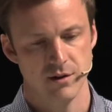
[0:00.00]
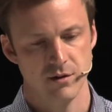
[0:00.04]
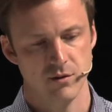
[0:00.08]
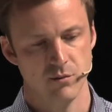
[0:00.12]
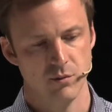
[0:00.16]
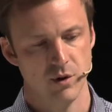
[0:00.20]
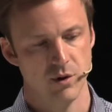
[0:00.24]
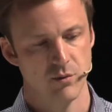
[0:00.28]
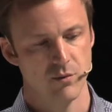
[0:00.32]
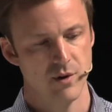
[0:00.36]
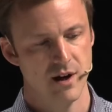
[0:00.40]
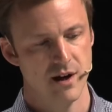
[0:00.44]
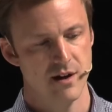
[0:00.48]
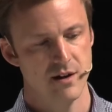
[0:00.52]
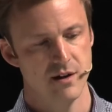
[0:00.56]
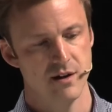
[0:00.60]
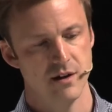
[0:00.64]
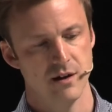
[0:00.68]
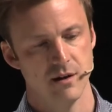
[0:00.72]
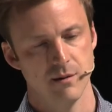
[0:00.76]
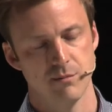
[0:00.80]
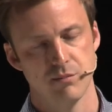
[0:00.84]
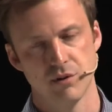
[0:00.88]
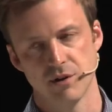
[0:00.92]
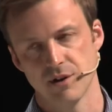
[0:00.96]
we ran
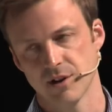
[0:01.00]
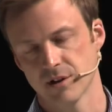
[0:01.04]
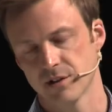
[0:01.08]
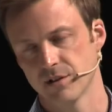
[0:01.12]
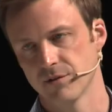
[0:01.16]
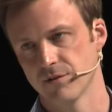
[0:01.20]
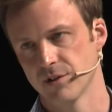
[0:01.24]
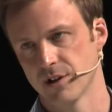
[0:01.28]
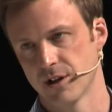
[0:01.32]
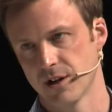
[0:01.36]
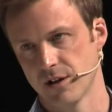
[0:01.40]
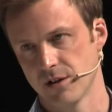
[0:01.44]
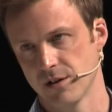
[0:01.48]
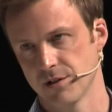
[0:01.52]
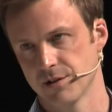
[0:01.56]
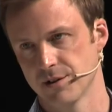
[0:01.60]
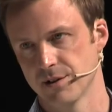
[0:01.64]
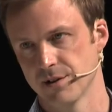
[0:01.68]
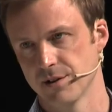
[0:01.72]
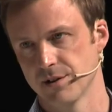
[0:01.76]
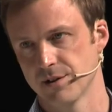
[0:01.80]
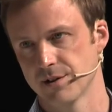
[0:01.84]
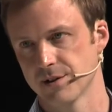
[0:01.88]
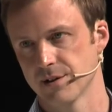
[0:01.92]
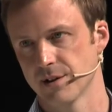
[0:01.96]
a predictive
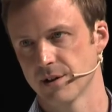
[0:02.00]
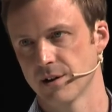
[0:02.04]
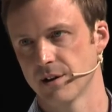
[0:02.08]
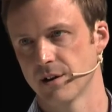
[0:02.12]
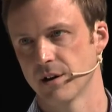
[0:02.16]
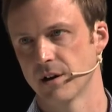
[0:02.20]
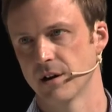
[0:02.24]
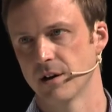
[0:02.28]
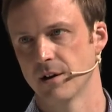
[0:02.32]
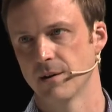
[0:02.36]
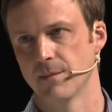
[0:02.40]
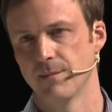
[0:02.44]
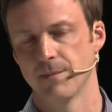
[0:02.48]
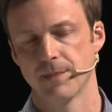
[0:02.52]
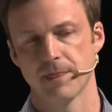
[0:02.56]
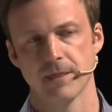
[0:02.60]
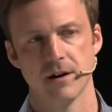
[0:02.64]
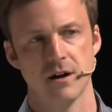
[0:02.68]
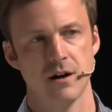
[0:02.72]
analysis um,